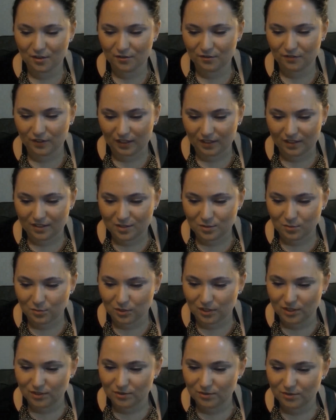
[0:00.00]
Effects
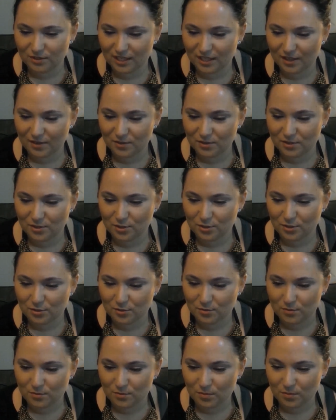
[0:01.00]
Real Nail
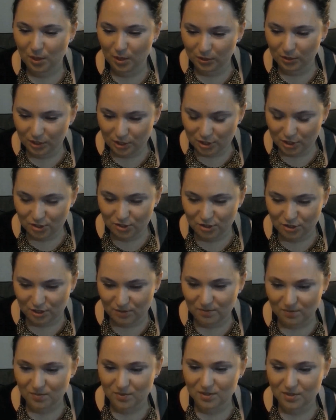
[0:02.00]
Polish
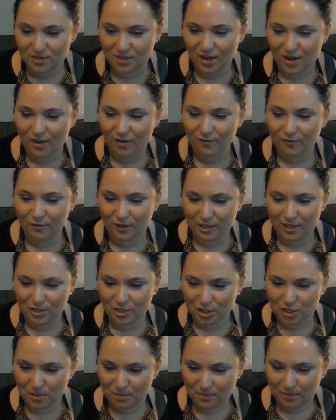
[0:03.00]
Strips
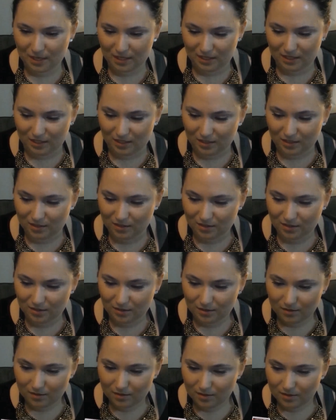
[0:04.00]
French Mani.
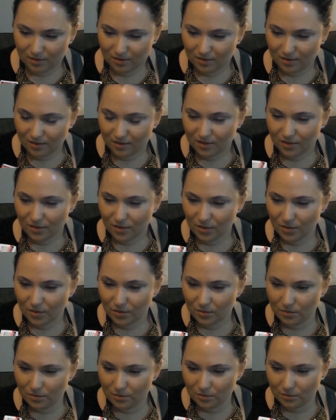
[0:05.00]

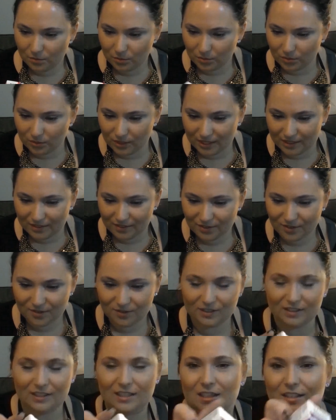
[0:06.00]
Oh, they
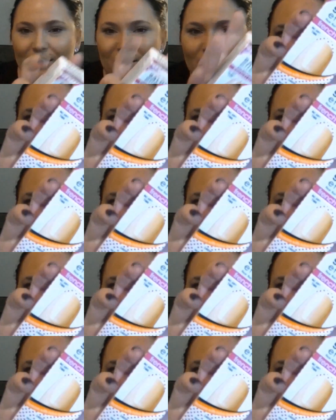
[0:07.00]
look really